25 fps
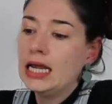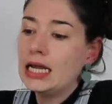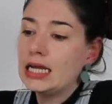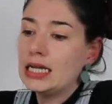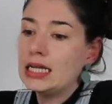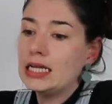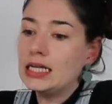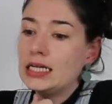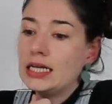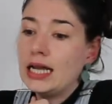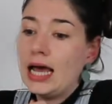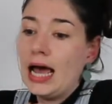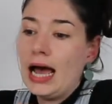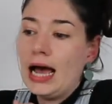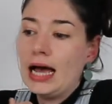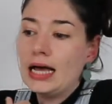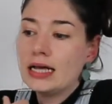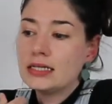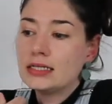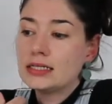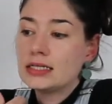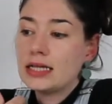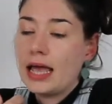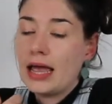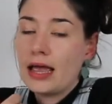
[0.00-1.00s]
It
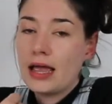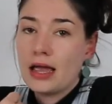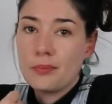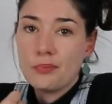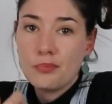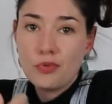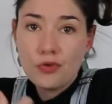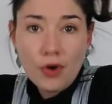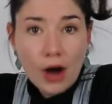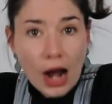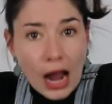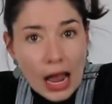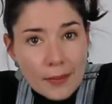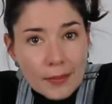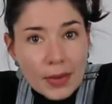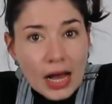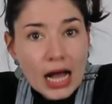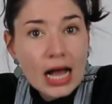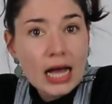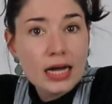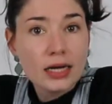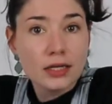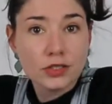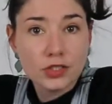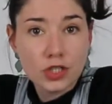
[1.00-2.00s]
has a primer
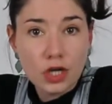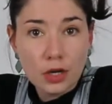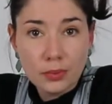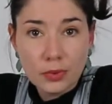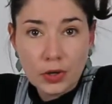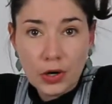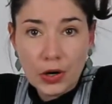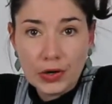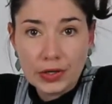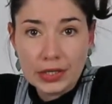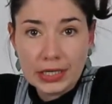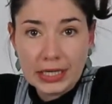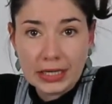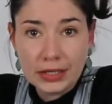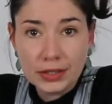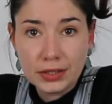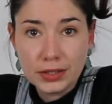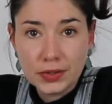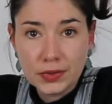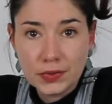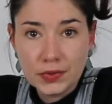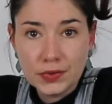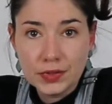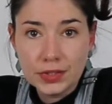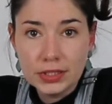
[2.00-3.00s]
and a top coat
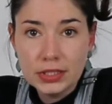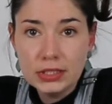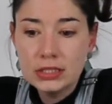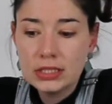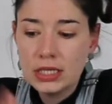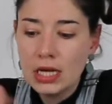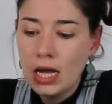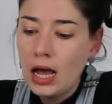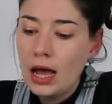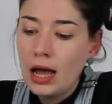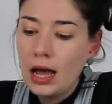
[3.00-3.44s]
included.